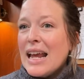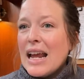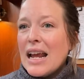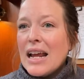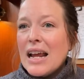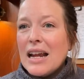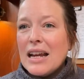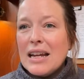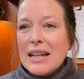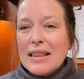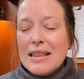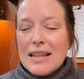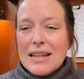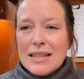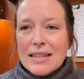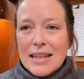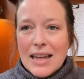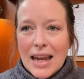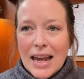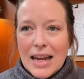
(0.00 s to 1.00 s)
And in
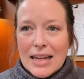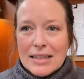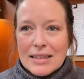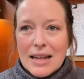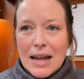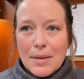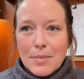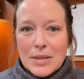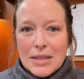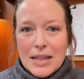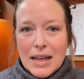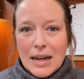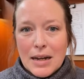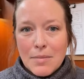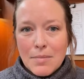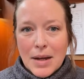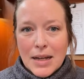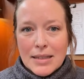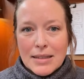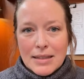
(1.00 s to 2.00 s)
this case, I'm
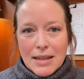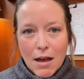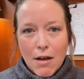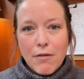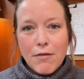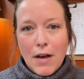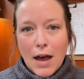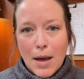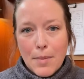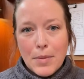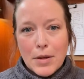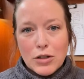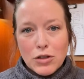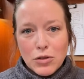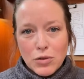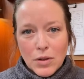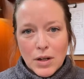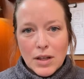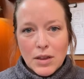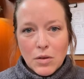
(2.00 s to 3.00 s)
setting myself up and
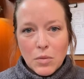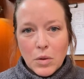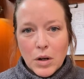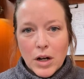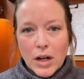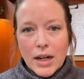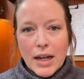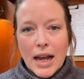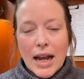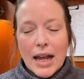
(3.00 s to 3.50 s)
doing the work,